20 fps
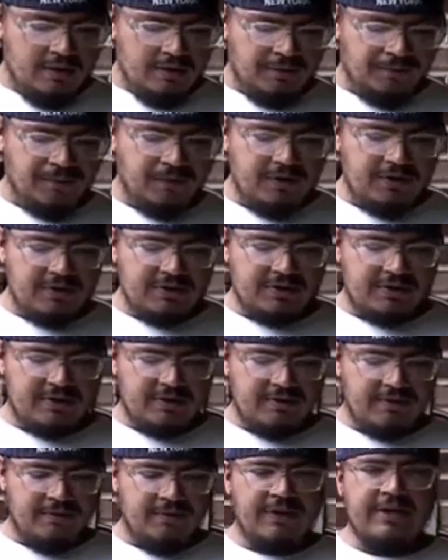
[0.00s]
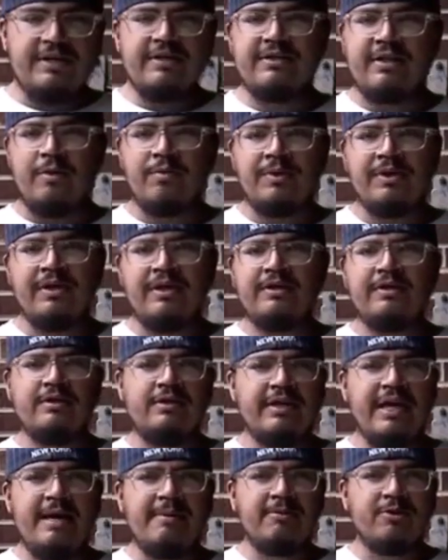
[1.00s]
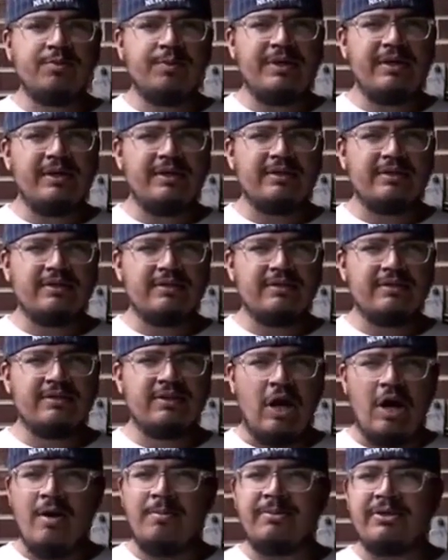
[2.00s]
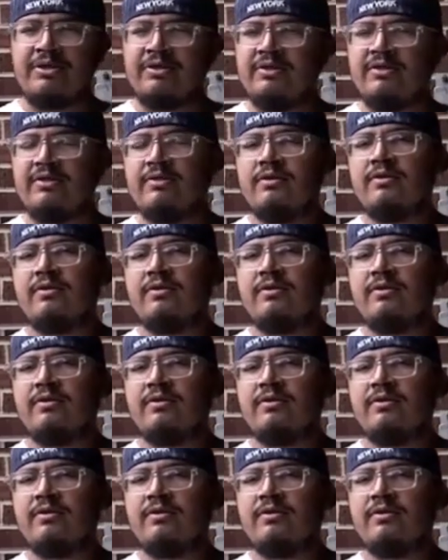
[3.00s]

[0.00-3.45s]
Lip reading: The first things that we get in this game is we get zombies.